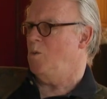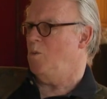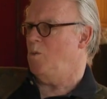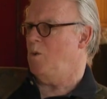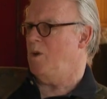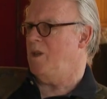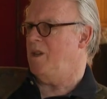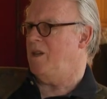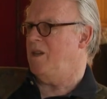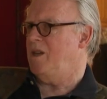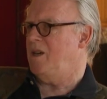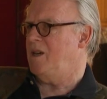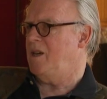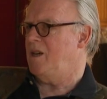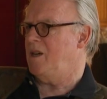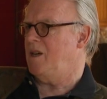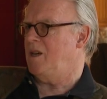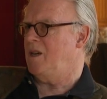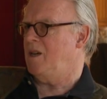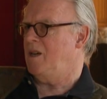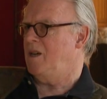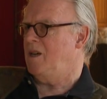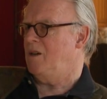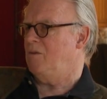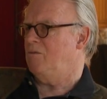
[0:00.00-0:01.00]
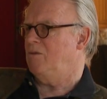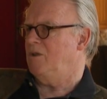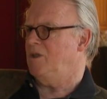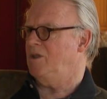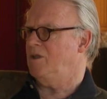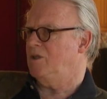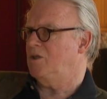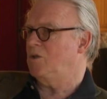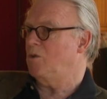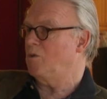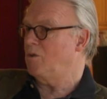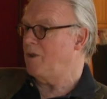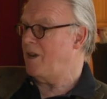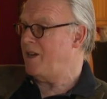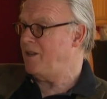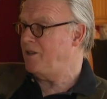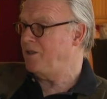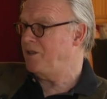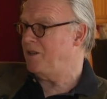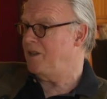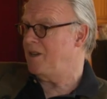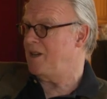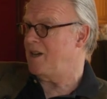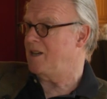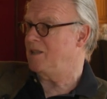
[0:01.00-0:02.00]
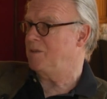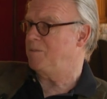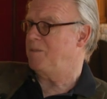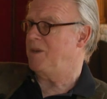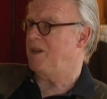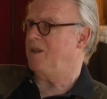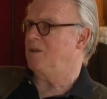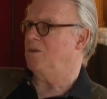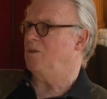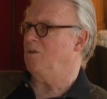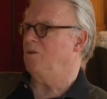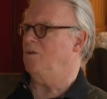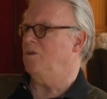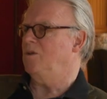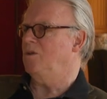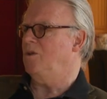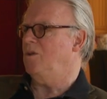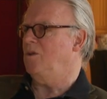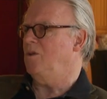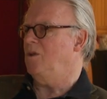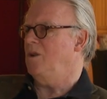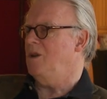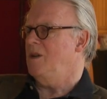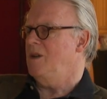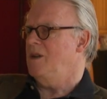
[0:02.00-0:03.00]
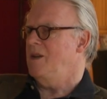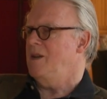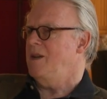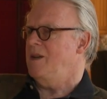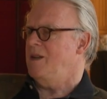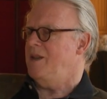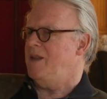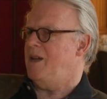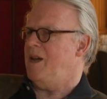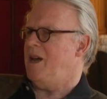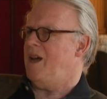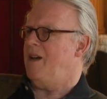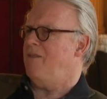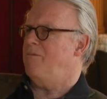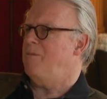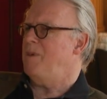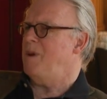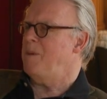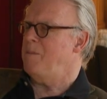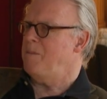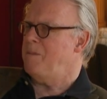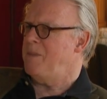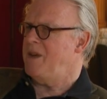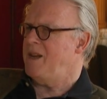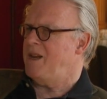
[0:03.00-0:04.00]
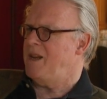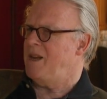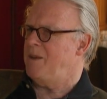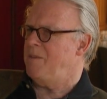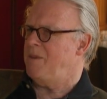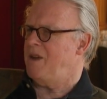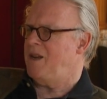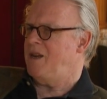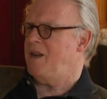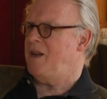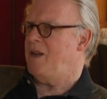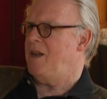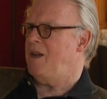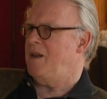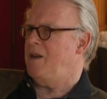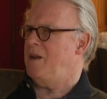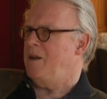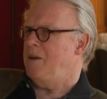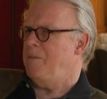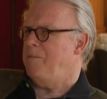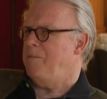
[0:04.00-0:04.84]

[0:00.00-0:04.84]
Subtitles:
with the restoration aspect also, there have been many